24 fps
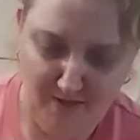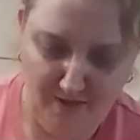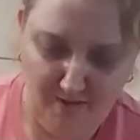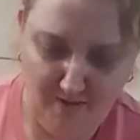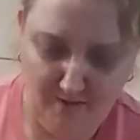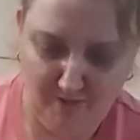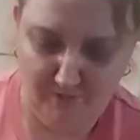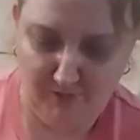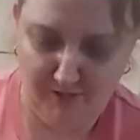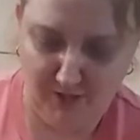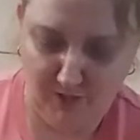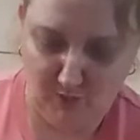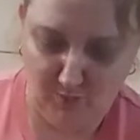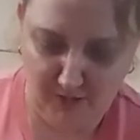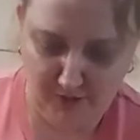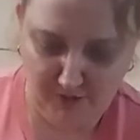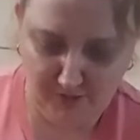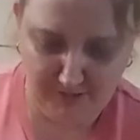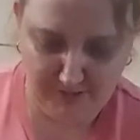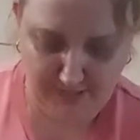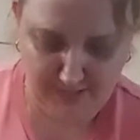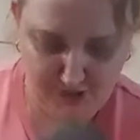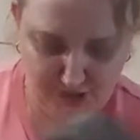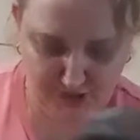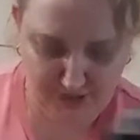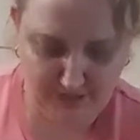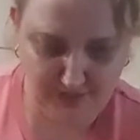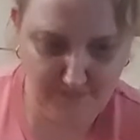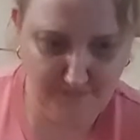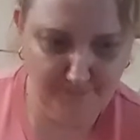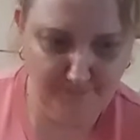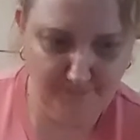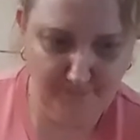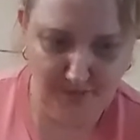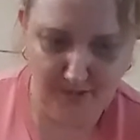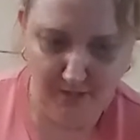Oh, they're quite good actually.
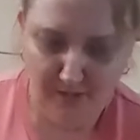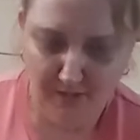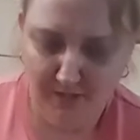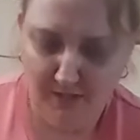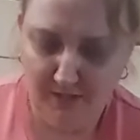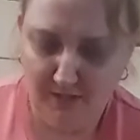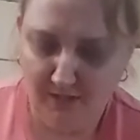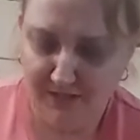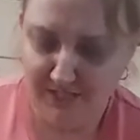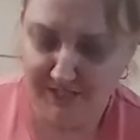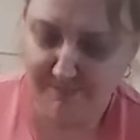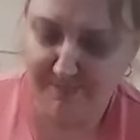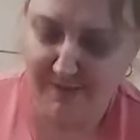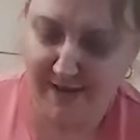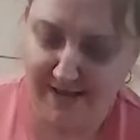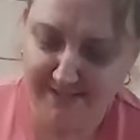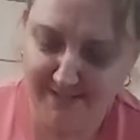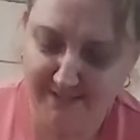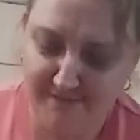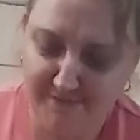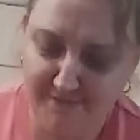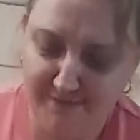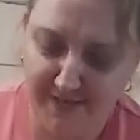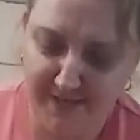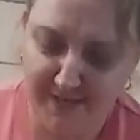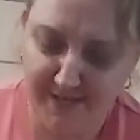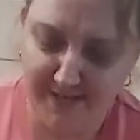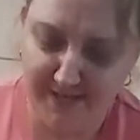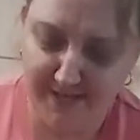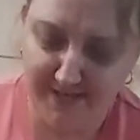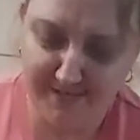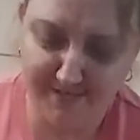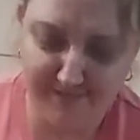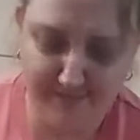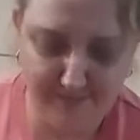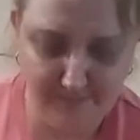Nice padding for the
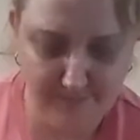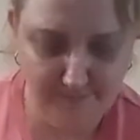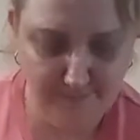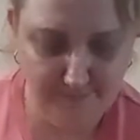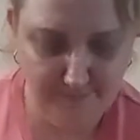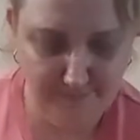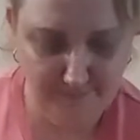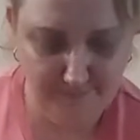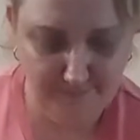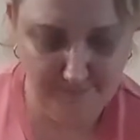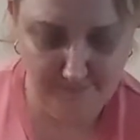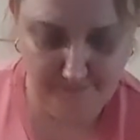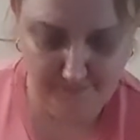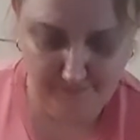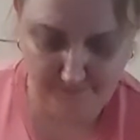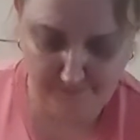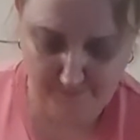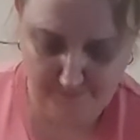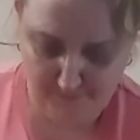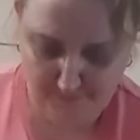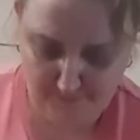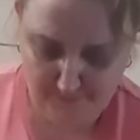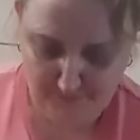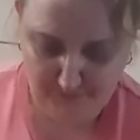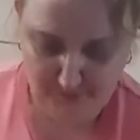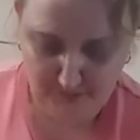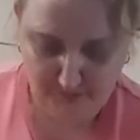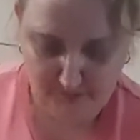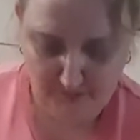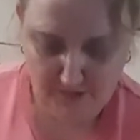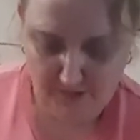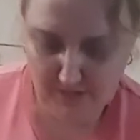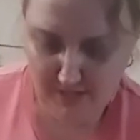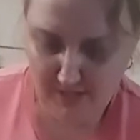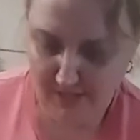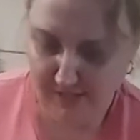ears.
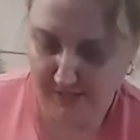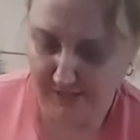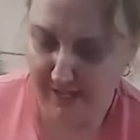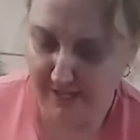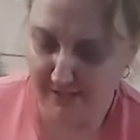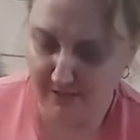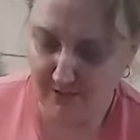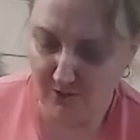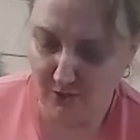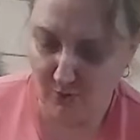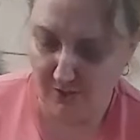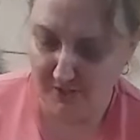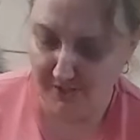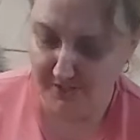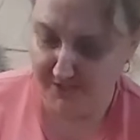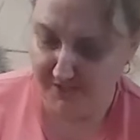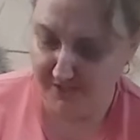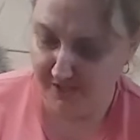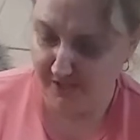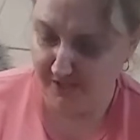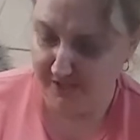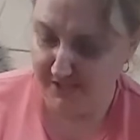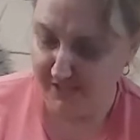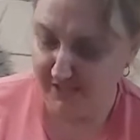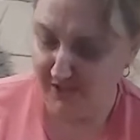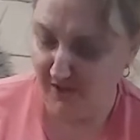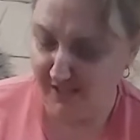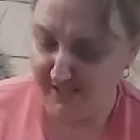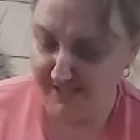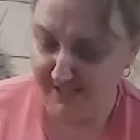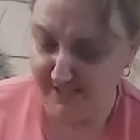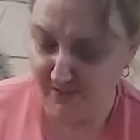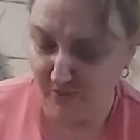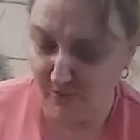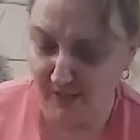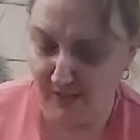Again, quite sturdy,
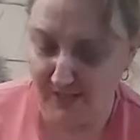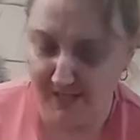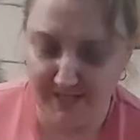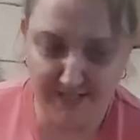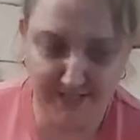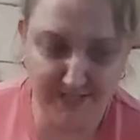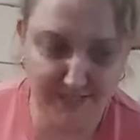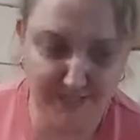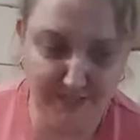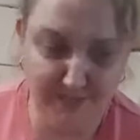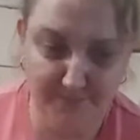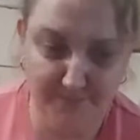nice long lead.